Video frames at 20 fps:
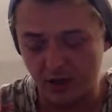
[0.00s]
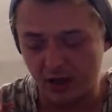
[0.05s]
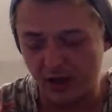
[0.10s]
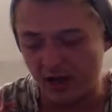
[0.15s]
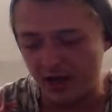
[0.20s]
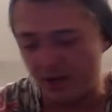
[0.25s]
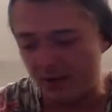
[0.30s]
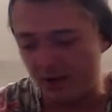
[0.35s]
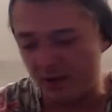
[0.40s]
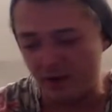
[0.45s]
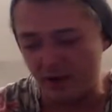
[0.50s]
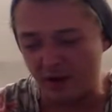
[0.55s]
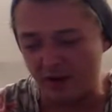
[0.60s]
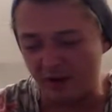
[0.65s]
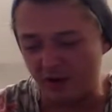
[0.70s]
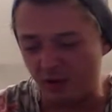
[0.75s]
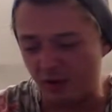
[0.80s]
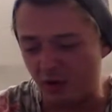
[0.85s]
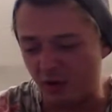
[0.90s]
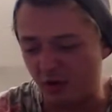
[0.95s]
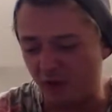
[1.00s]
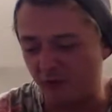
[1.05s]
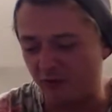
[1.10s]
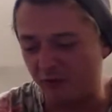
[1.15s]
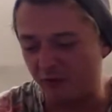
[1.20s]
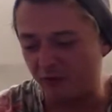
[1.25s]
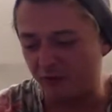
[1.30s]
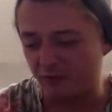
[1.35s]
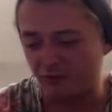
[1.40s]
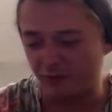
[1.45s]
And maybe I haven't quite
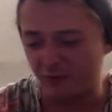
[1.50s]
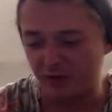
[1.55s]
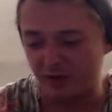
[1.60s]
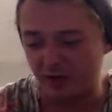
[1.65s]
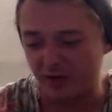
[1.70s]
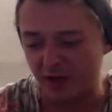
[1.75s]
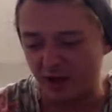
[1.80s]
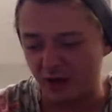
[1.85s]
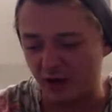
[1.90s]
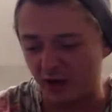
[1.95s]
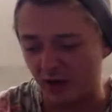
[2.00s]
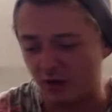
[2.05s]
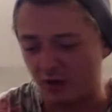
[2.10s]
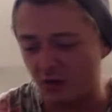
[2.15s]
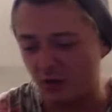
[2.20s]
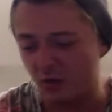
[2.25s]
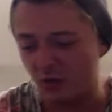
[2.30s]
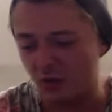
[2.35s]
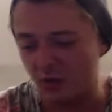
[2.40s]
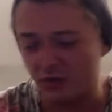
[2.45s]
figured out just quite